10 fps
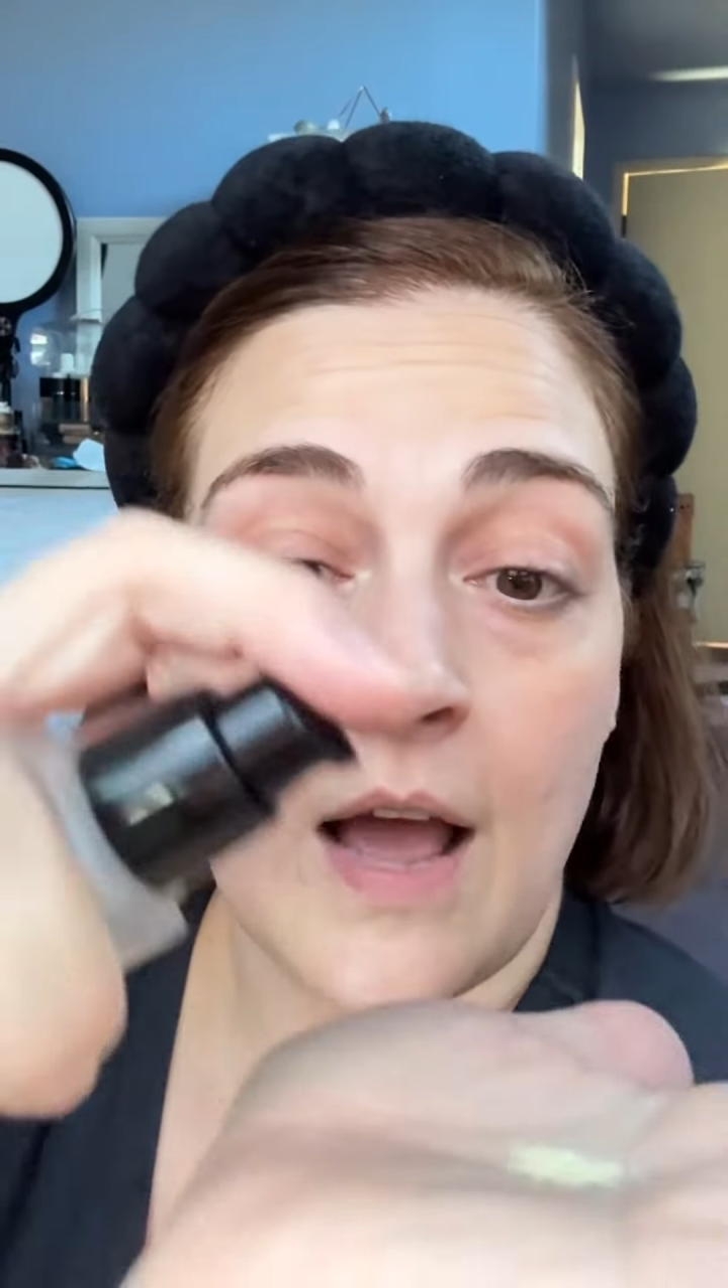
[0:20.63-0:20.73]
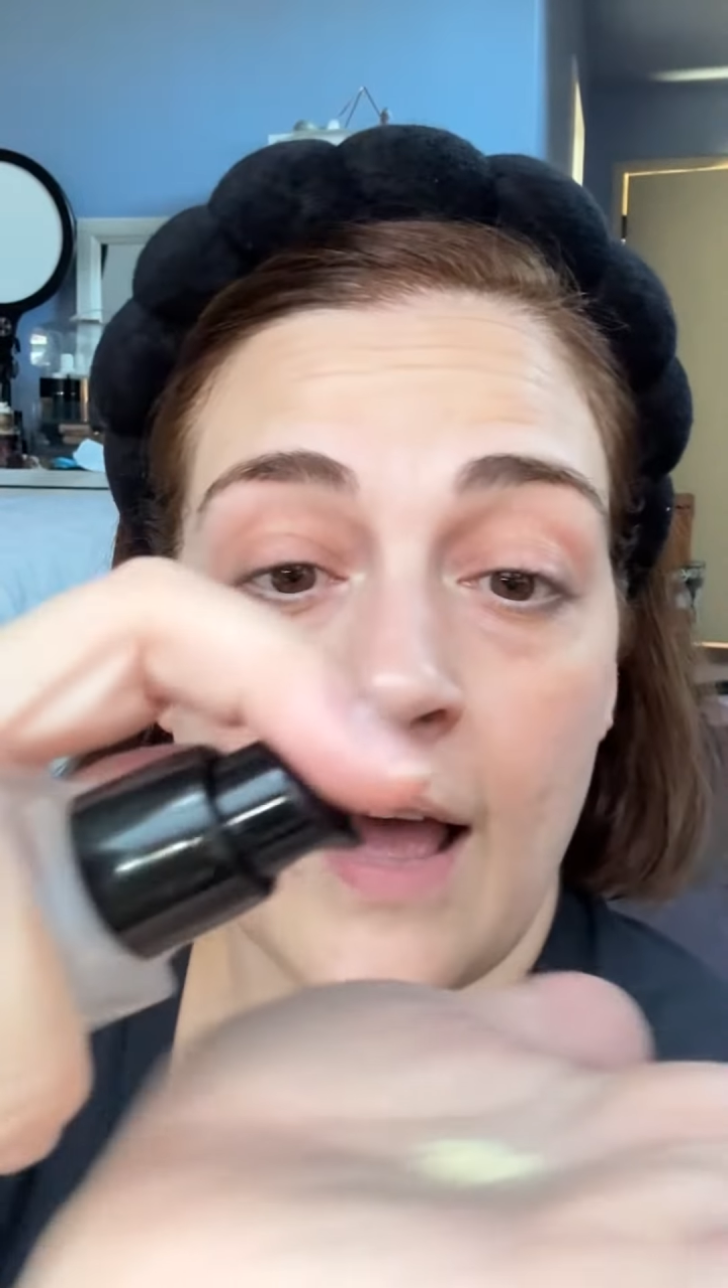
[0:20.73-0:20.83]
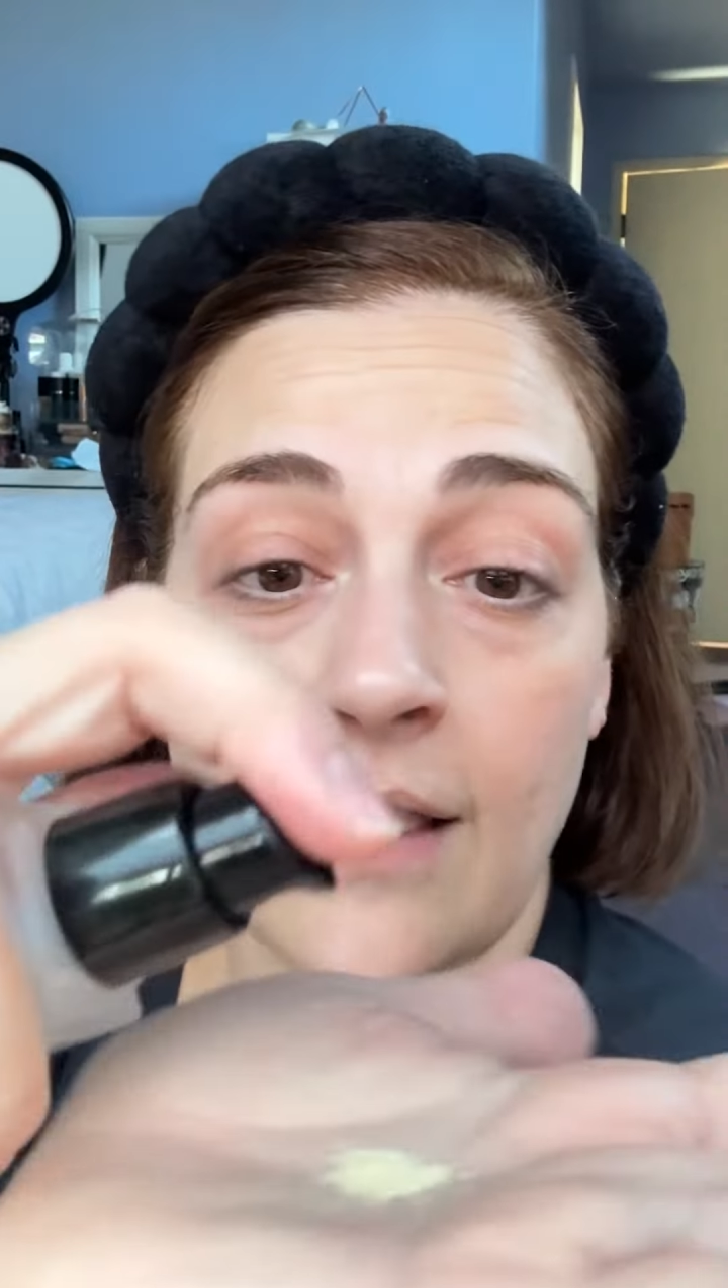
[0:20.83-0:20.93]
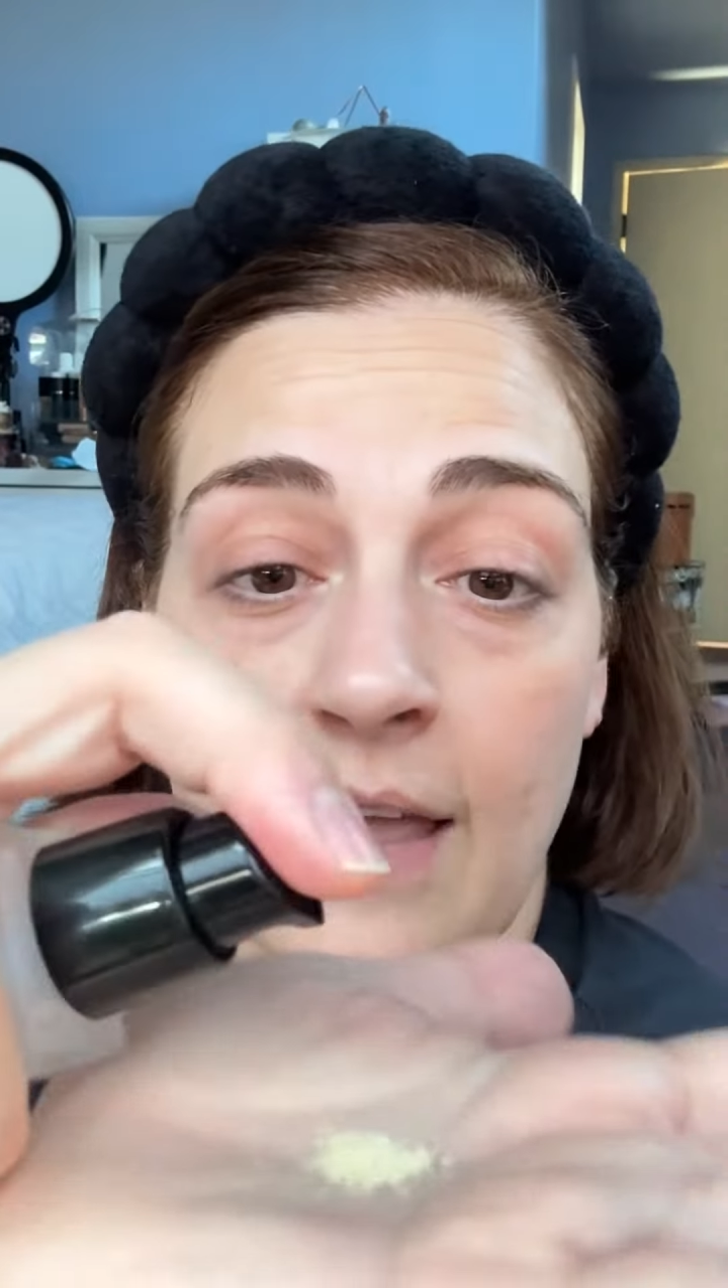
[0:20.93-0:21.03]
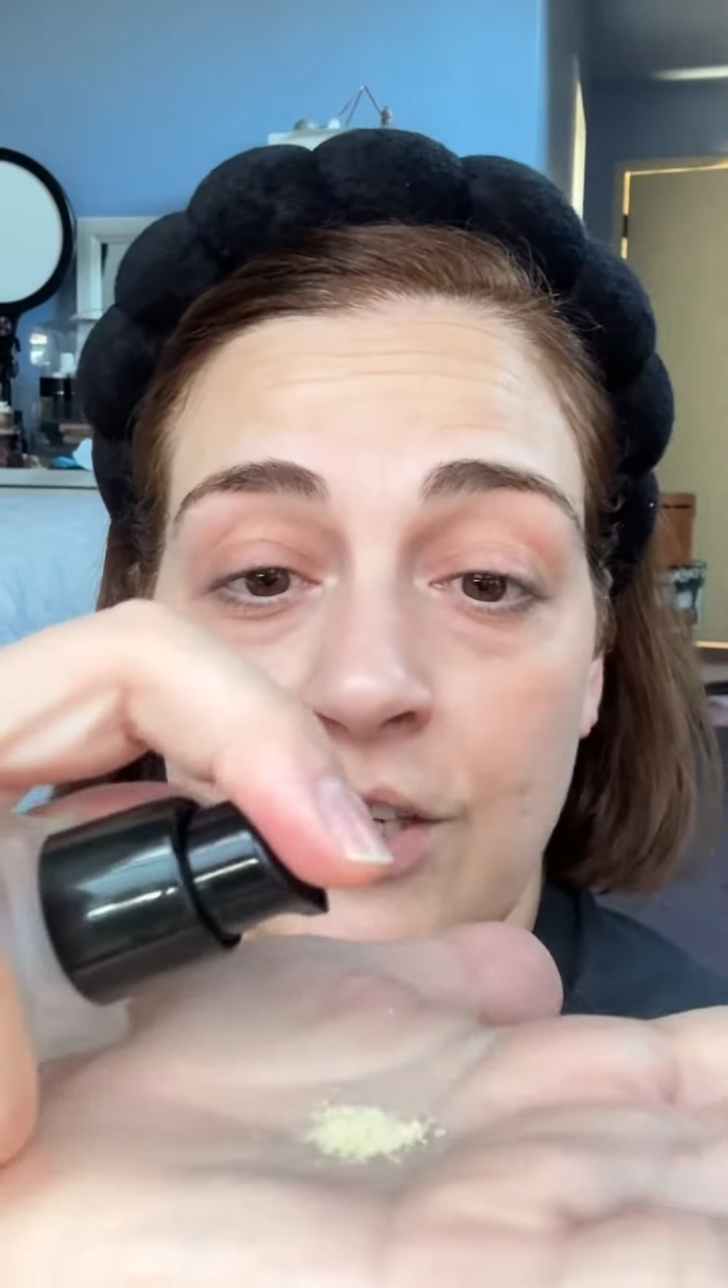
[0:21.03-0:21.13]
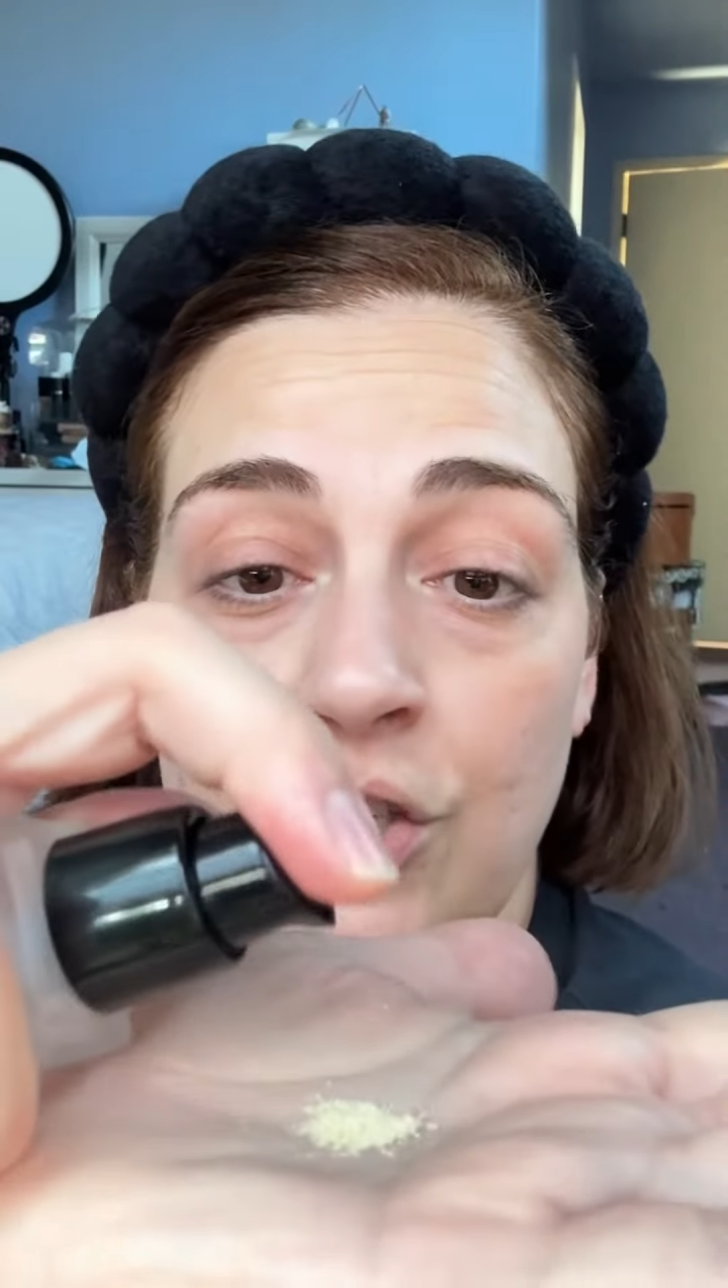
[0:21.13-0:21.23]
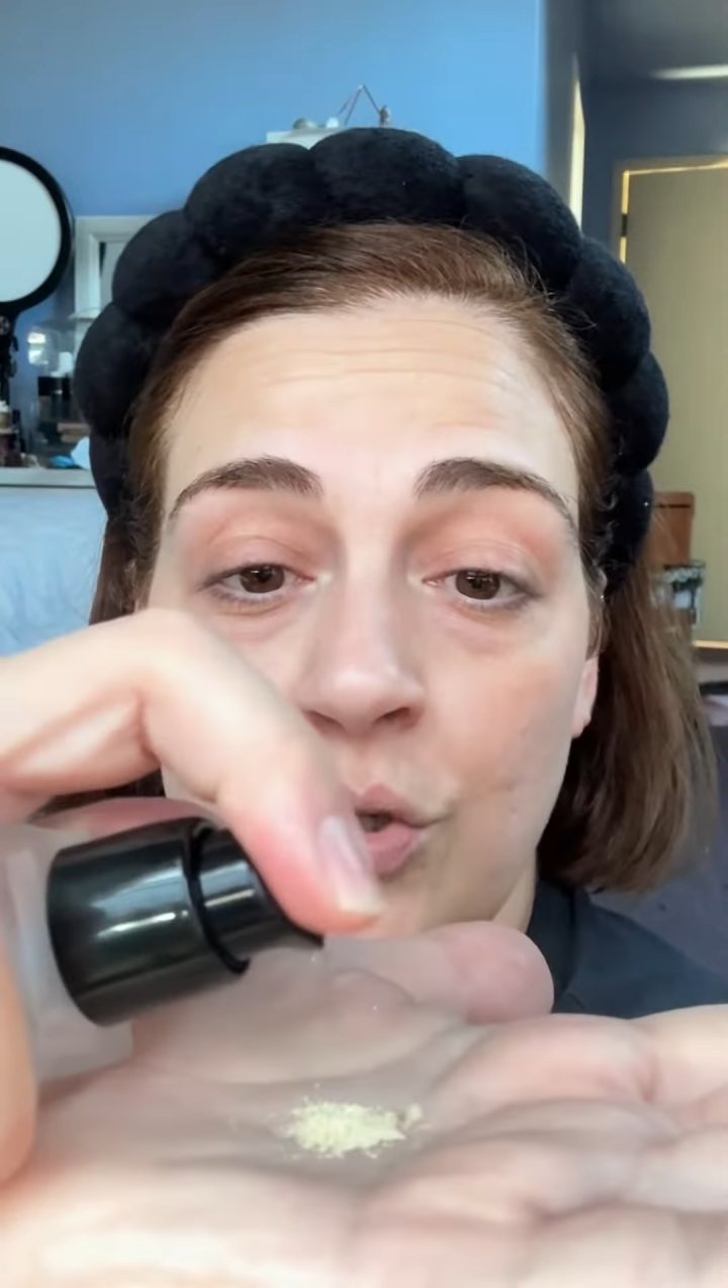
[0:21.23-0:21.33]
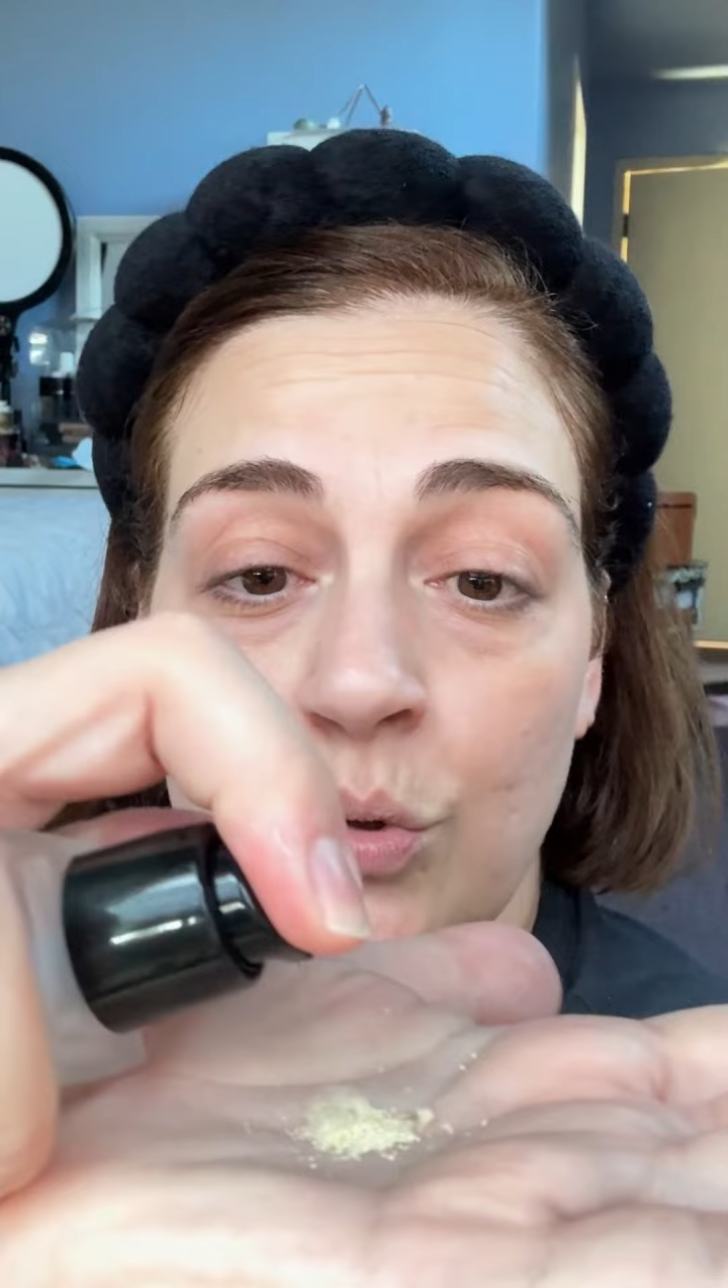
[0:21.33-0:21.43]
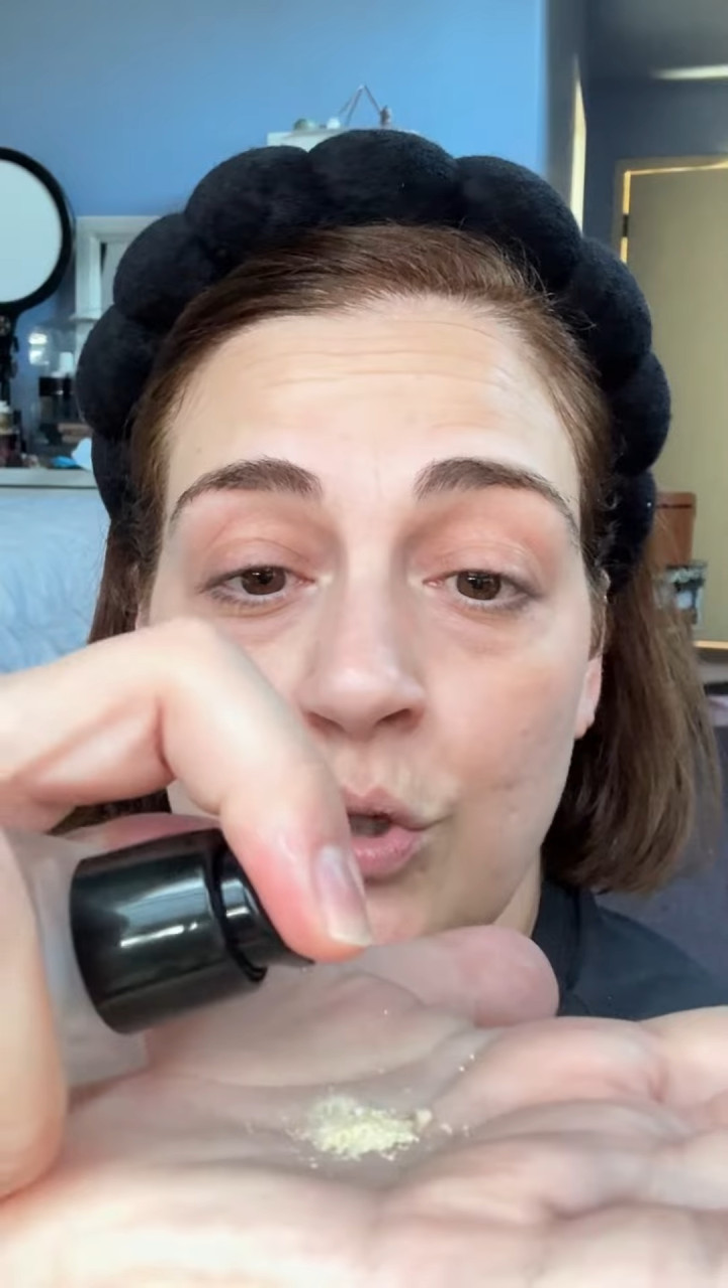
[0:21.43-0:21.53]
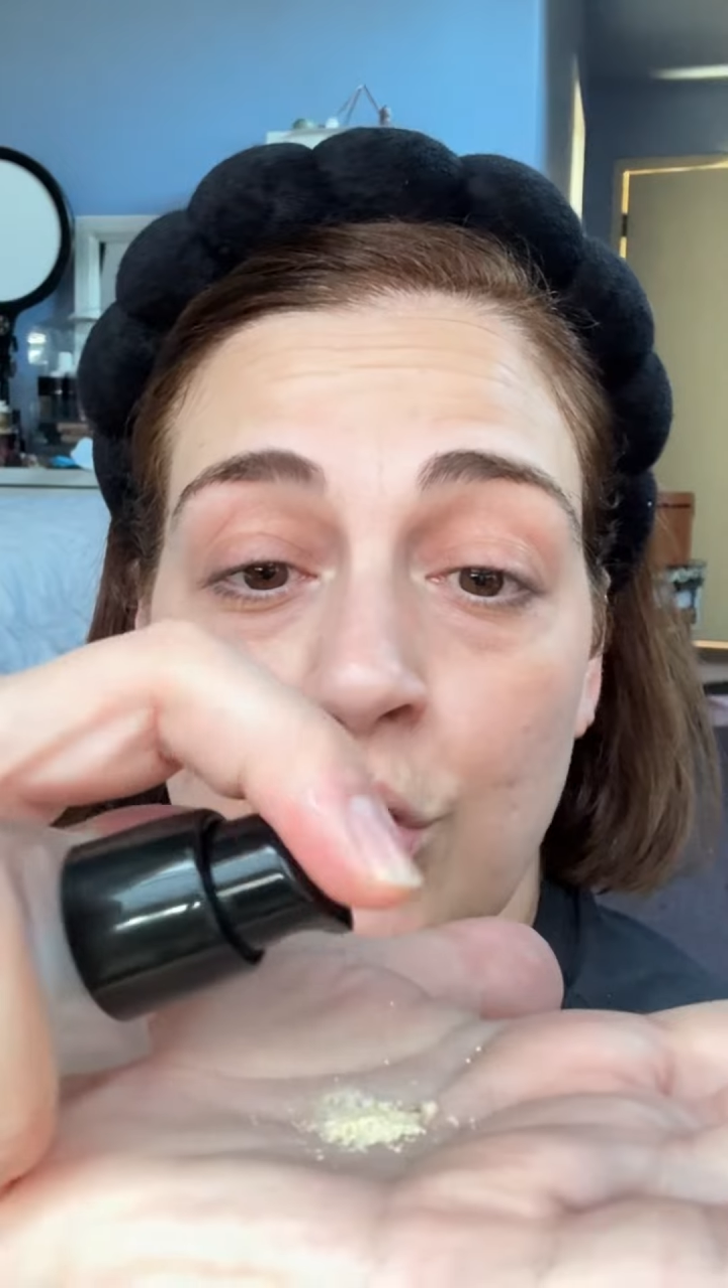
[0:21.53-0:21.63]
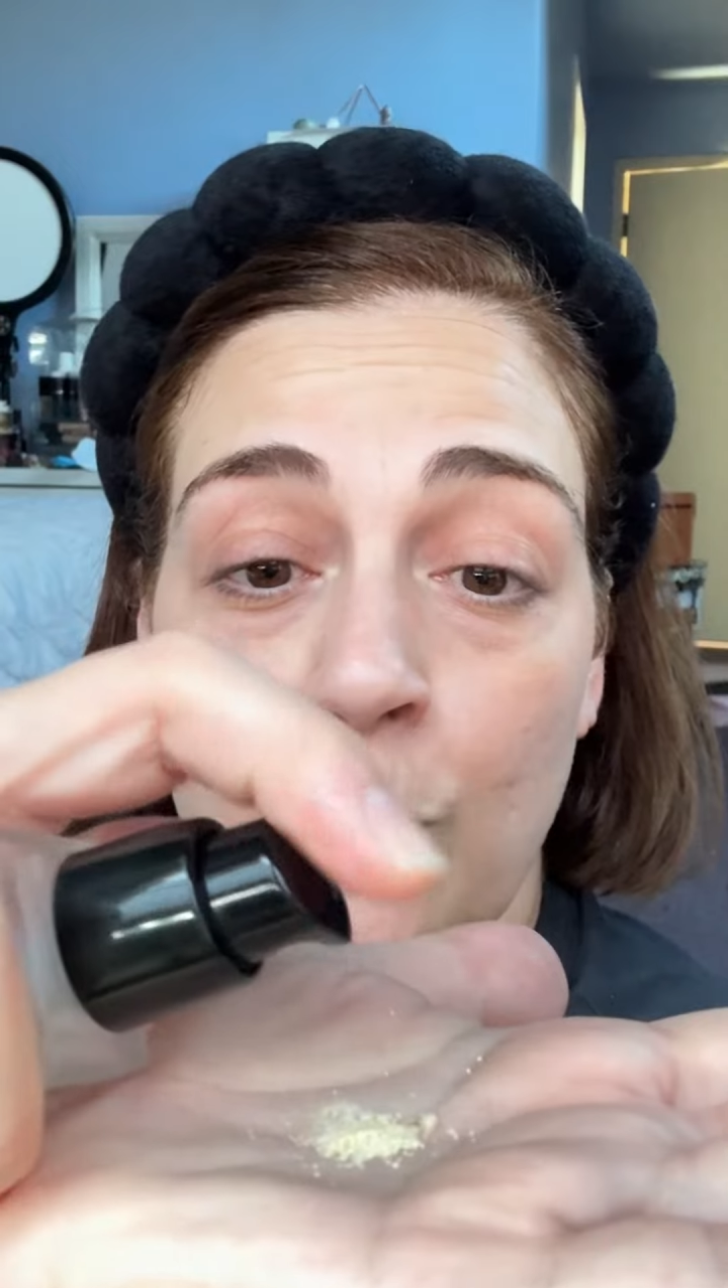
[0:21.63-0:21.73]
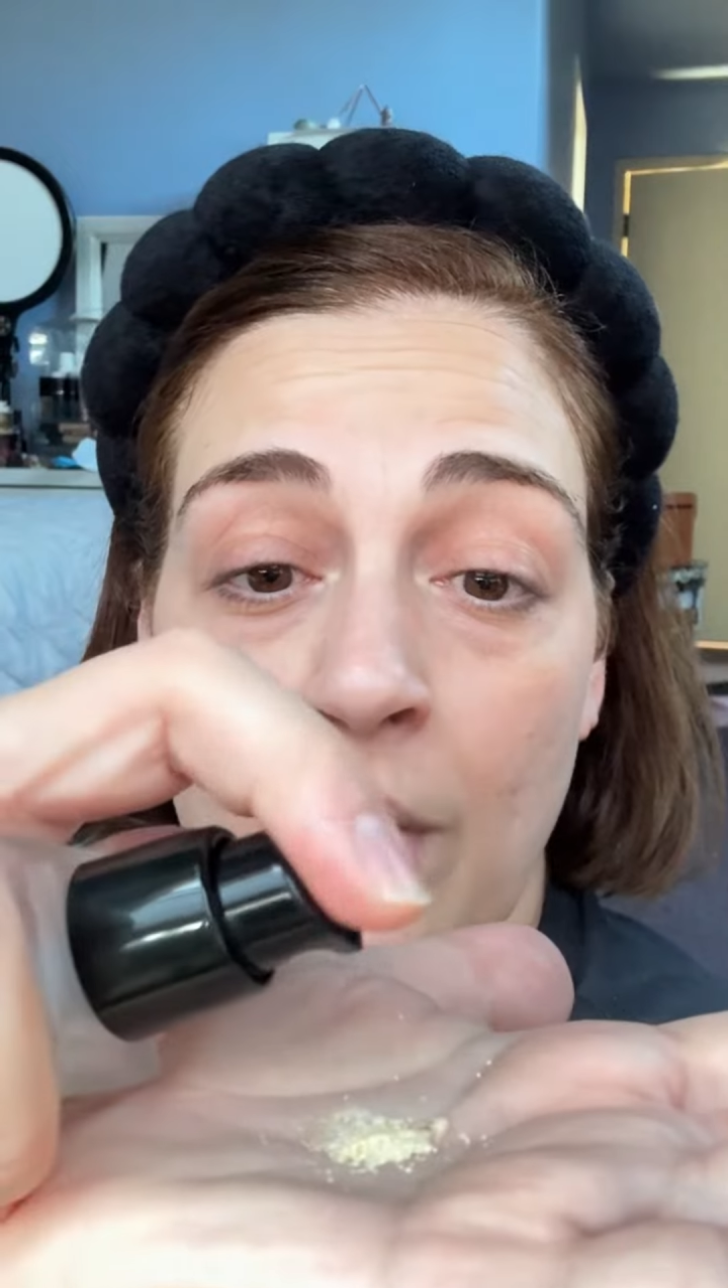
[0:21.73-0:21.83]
I like to do 2